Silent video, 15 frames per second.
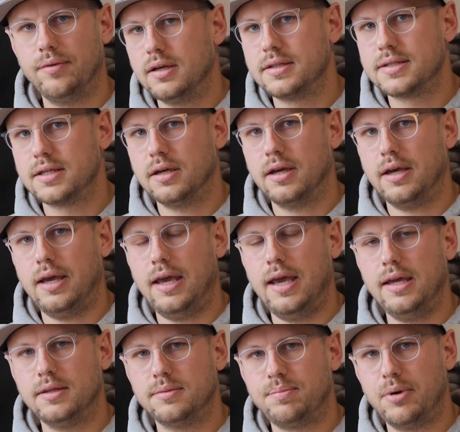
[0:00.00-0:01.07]
It's a
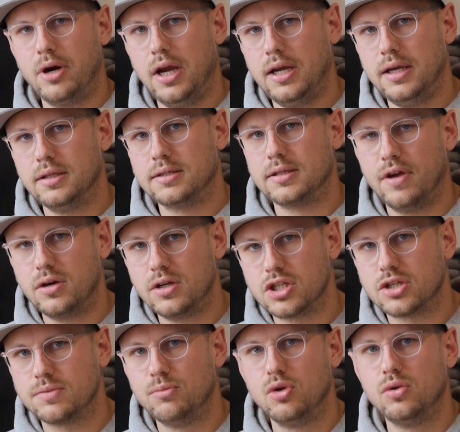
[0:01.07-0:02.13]
8 braid, very
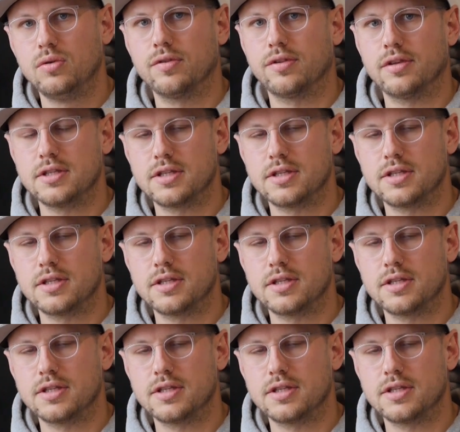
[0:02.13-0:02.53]
smooth,